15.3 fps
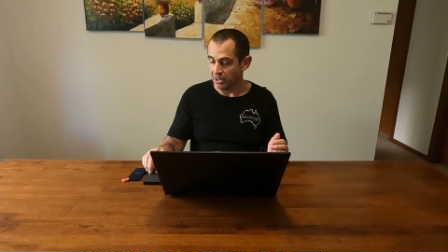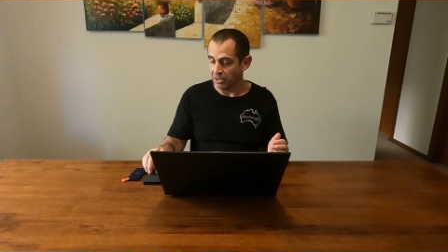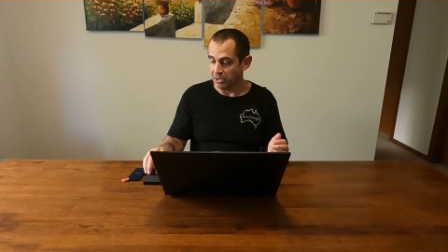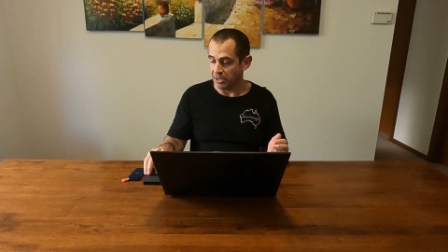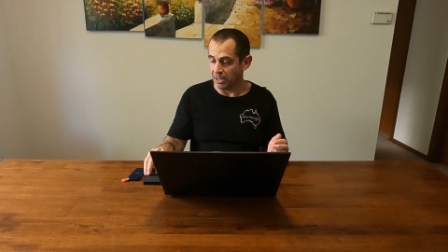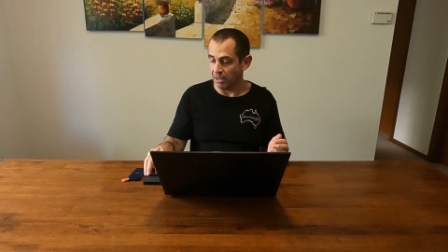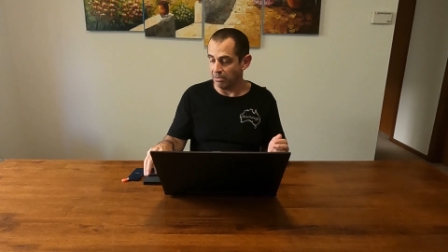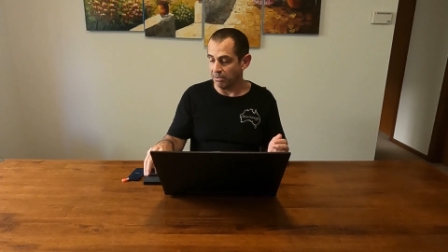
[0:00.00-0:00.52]

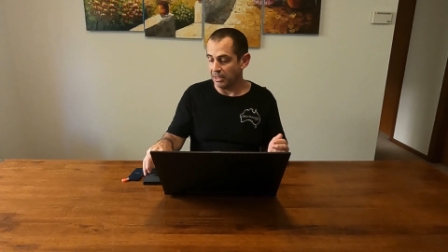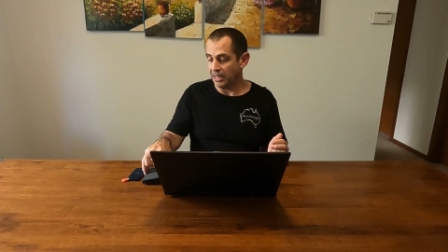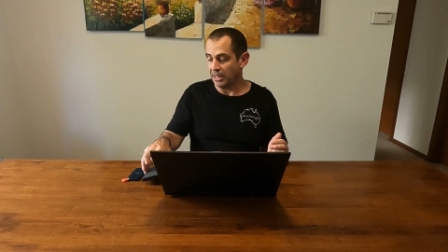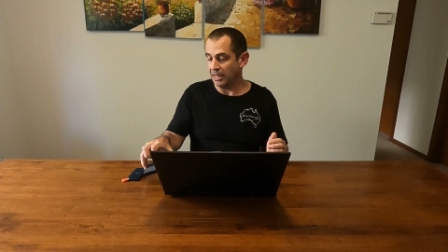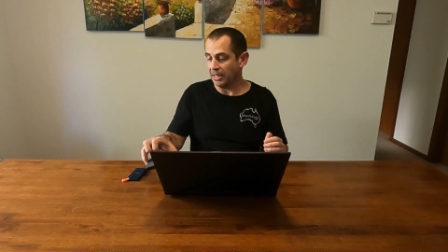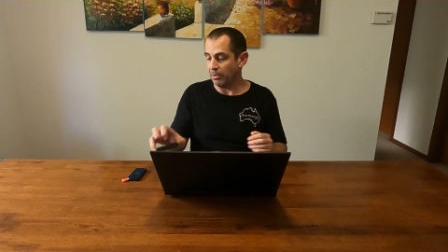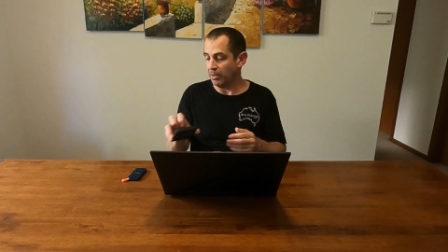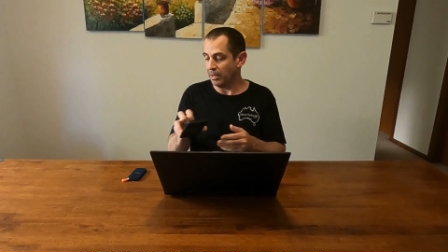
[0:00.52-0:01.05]
So you're going
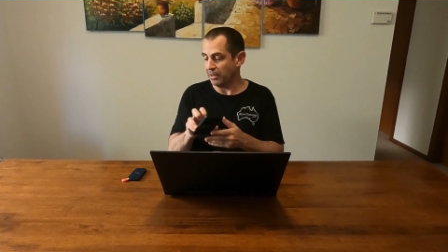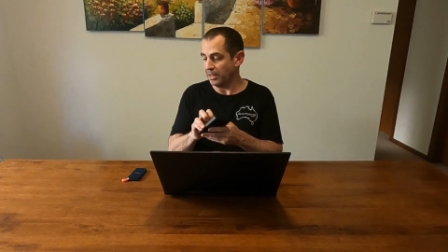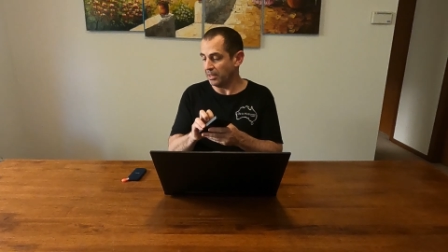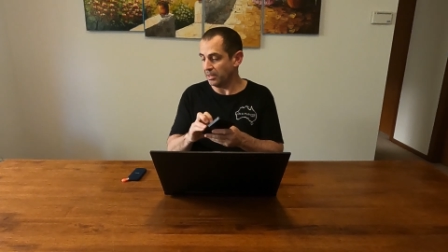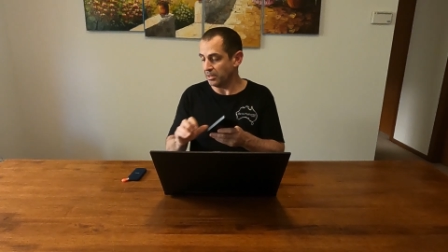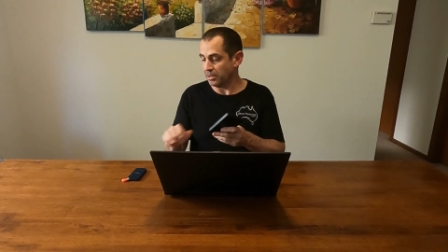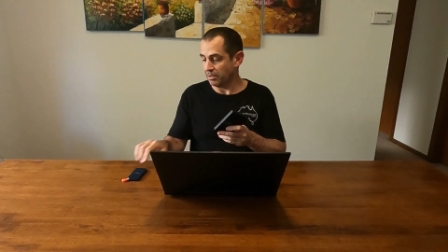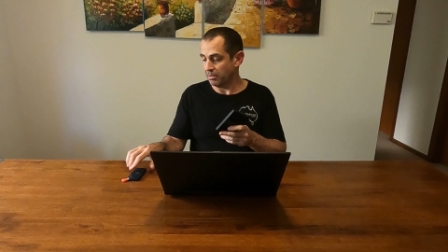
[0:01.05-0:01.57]
to need one of
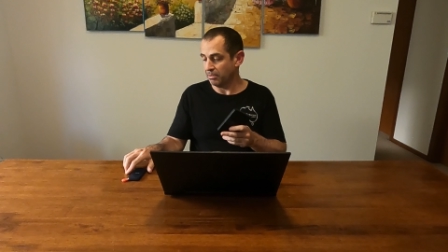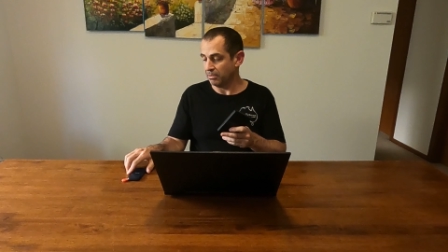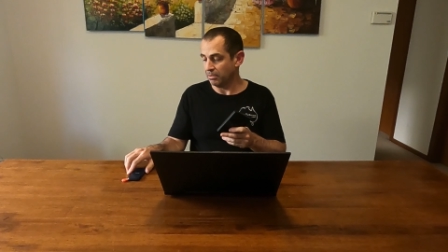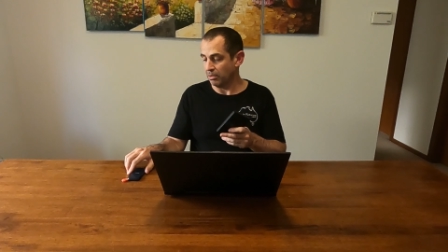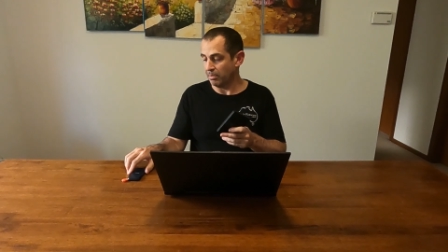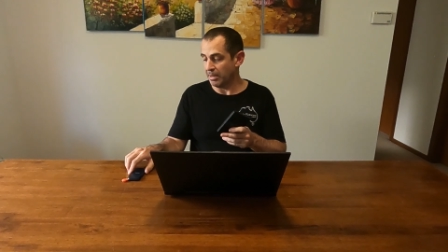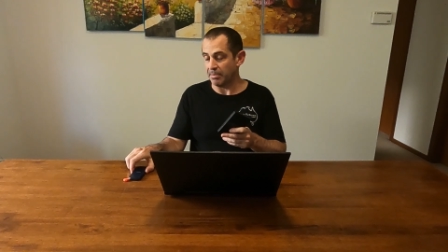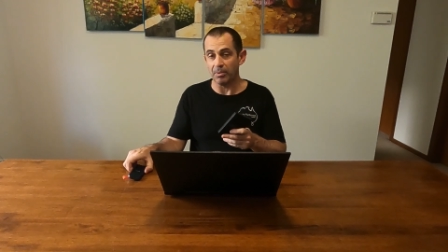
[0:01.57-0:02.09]
these,
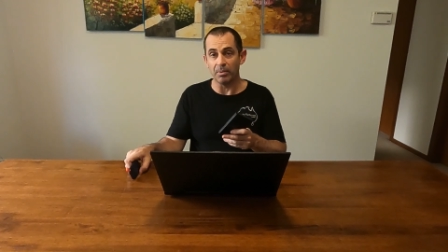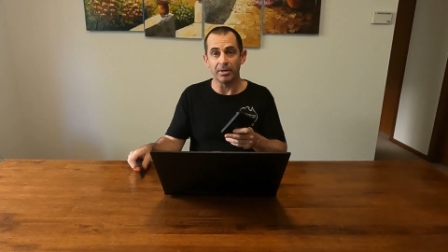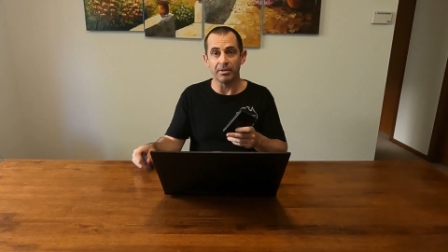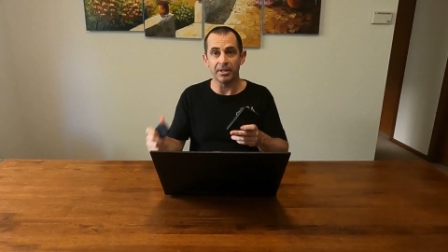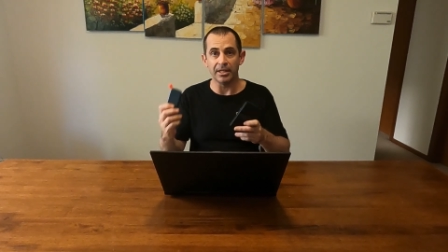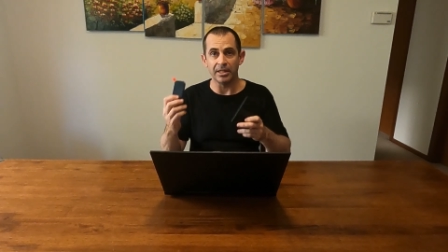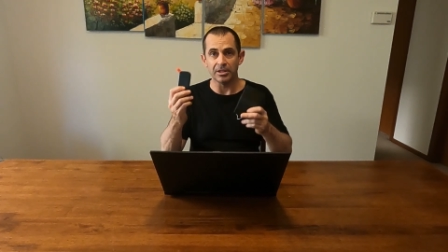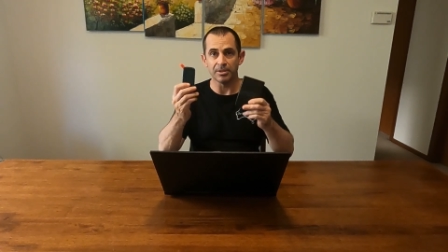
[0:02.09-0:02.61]
or maybe one of
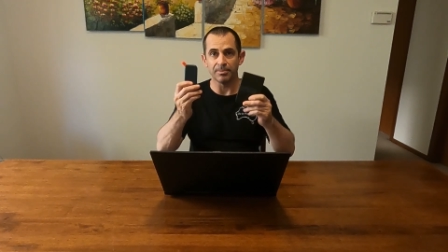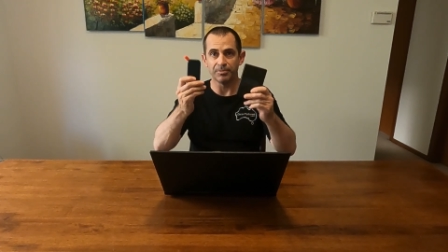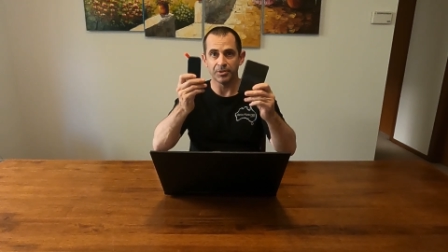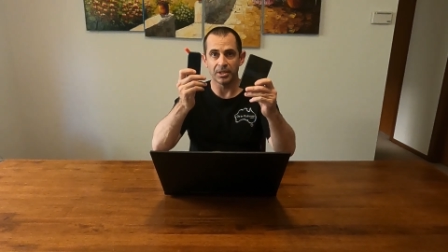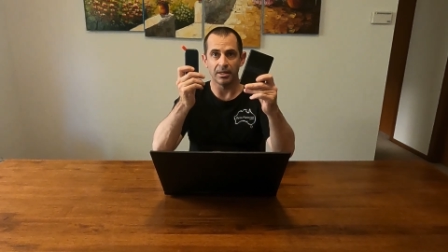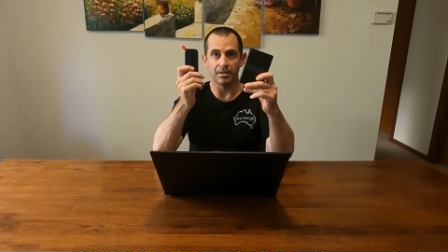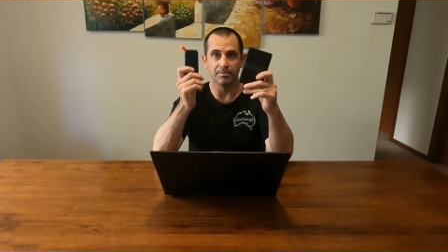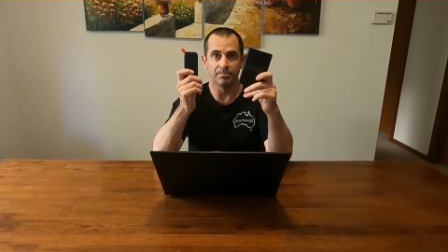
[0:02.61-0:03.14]
these.
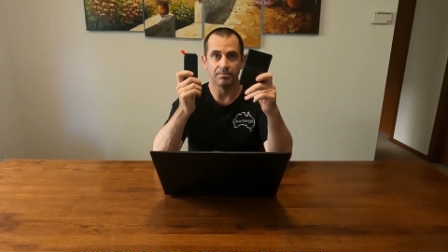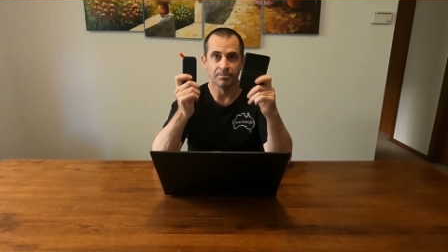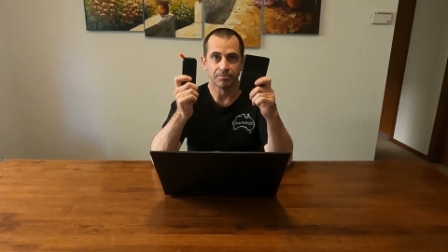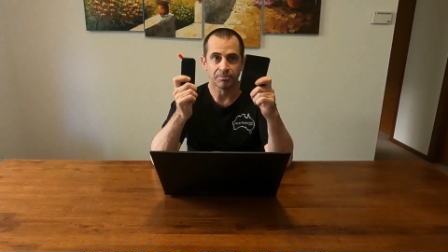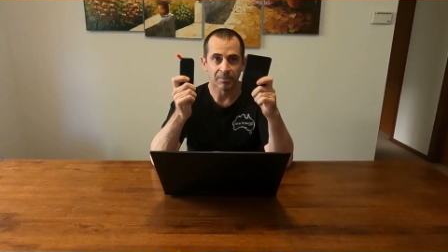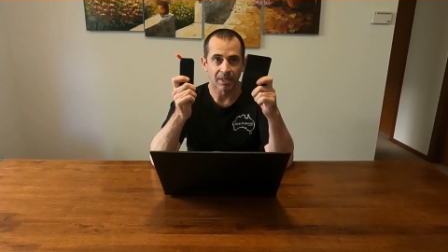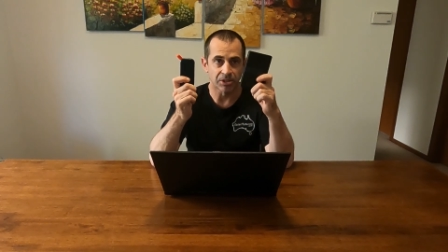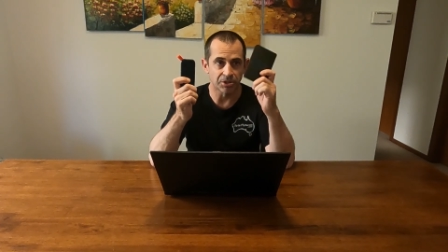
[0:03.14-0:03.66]
So
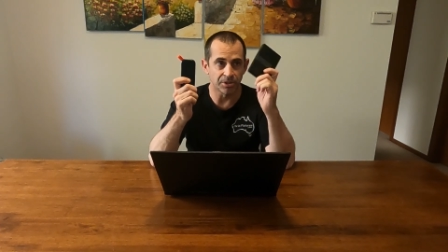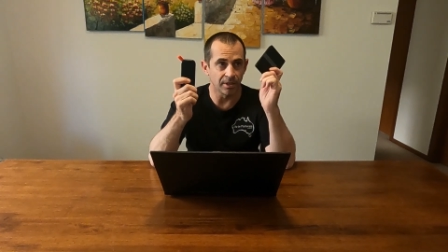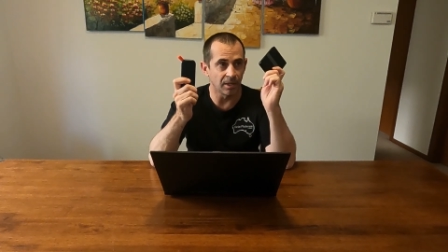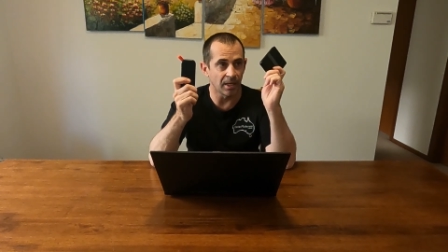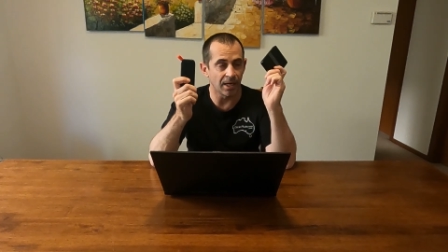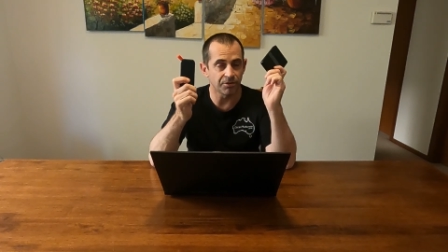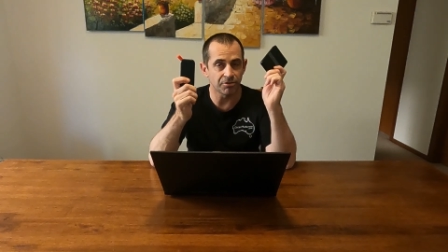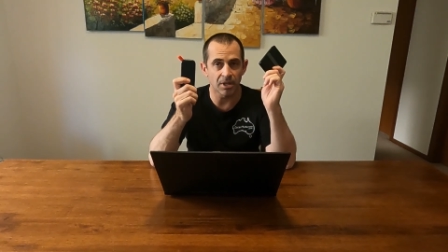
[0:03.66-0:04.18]
external
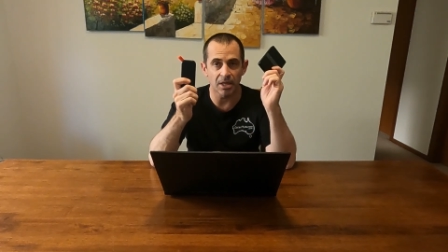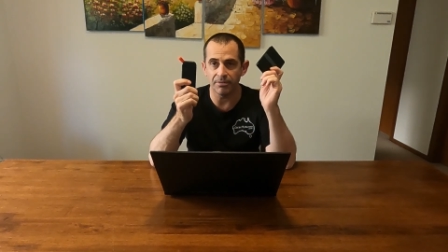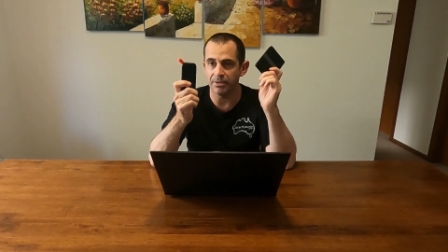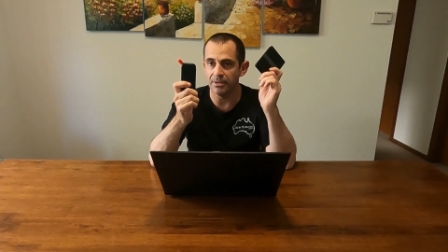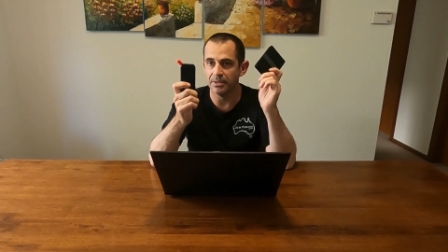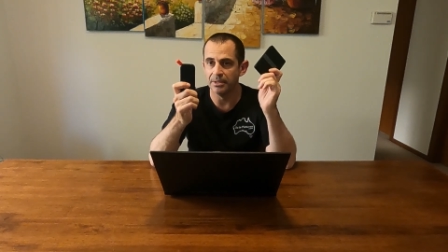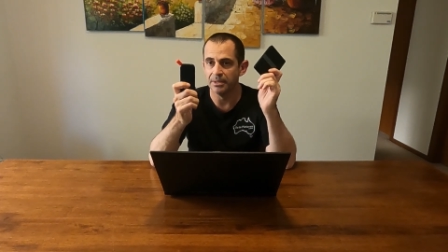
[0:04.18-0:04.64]
hard drive,